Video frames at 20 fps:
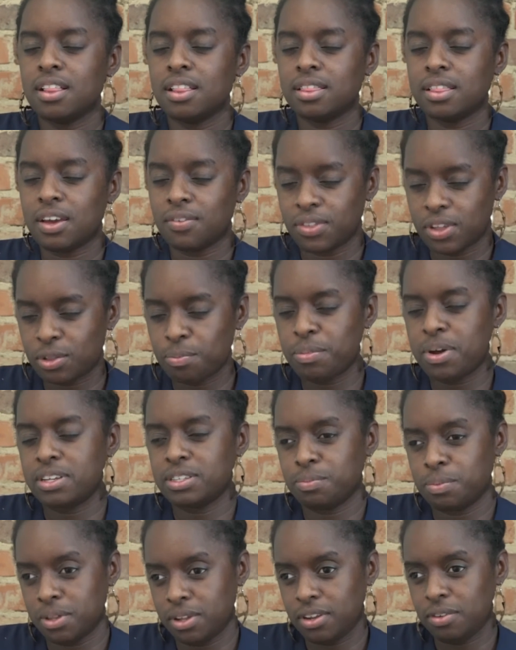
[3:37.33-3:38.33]
life without the
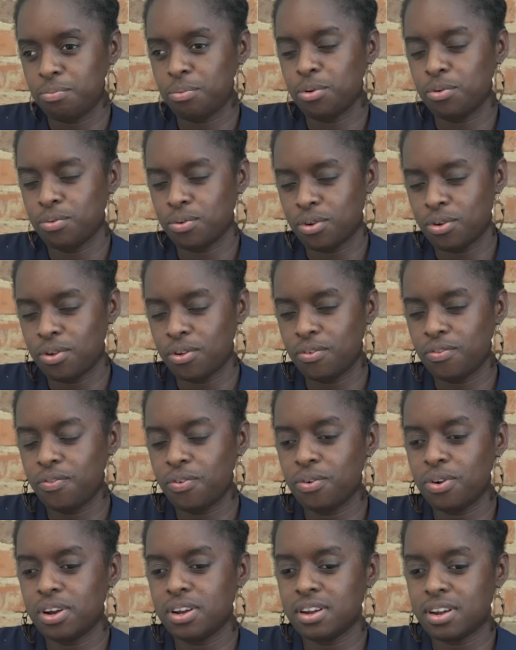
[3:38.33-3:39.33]
possibility of parole
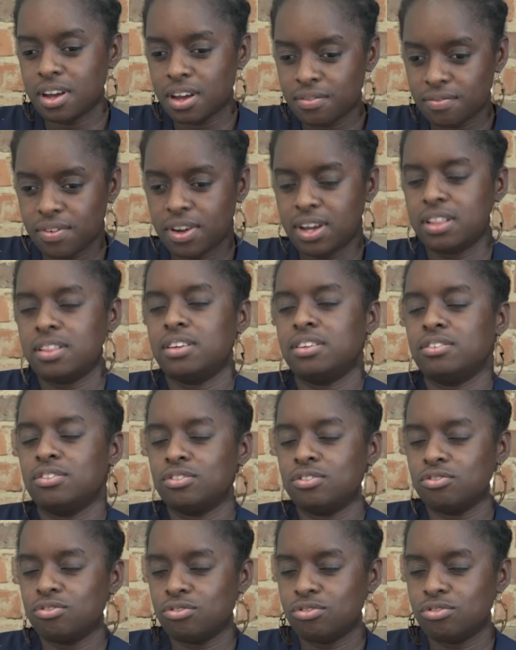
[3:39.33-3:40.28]
for a nonviolent